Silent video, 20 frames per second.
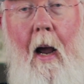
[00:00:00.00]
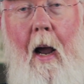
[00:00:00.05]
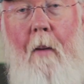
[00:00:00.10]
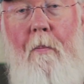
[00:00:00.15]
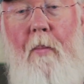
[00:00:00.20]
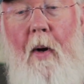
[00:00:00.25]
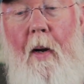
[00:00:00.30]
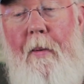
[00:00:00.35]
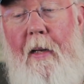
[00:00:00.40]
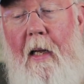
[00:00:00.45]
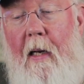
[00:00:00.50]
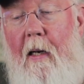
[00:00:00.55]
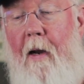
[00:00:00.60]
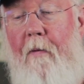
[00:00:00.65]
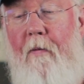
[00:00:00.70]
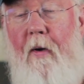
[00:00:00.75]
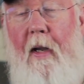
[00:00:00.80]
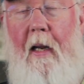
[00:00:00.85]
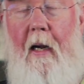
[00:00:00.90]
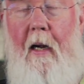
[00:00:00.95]
I probably could
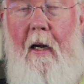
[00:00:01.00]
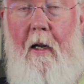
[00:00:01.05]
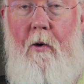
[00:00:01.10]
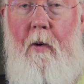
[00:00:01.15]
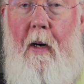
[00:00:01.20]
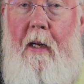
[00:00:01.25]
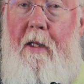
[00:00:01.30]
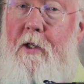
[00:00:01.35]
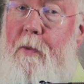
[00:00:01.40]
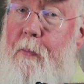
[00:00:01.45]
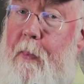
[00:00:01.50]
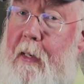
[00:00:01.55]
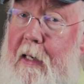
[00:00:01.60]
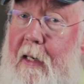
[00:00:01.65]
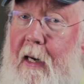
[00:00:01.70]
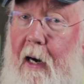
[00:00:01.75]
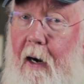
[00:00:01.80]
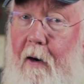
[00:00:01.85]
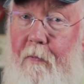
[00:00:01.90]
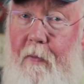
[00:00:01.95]
never get any great
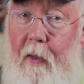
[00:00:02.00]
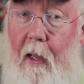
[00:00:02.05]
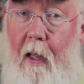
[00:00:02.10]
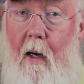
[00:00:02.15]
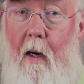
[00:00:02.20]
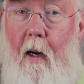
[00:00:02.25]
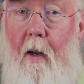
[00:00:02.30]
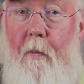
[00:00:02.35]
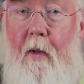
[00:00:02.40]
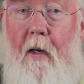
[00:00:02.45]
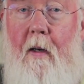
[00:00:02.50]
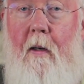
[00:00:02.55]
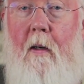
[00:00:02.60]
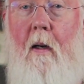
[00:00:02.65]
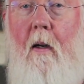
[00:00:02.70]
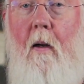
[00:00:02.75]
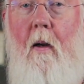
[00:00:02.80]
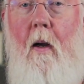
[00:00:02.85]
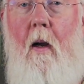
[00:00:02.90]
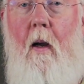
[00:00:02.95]
speed out of that. I mean,
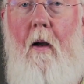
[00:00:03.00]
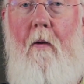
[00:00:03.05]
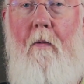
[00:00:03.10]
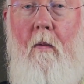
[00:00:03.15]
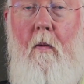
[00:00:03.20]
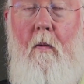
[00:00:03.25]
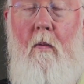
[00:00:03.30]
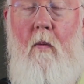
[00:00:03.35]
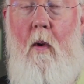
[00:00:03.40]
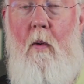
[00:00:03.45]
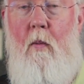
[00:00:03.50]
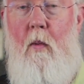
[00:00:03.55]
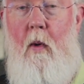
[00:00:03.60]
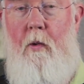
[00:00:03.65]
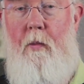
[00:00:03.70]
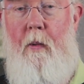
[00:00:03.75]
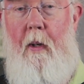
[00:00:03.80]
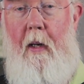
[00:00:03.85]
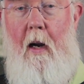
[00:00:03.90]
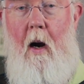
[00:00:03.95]
if one
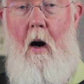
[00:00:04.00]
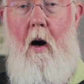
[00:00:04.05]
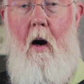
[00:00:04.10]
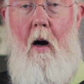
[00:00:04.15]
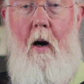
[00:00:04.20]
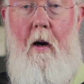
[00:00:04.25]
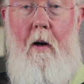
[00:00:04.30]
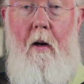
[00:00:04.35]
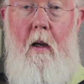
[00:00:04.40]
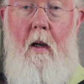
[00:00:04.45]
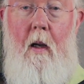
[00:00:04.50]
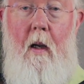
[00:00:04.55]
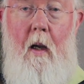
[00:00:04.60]
worked really hard.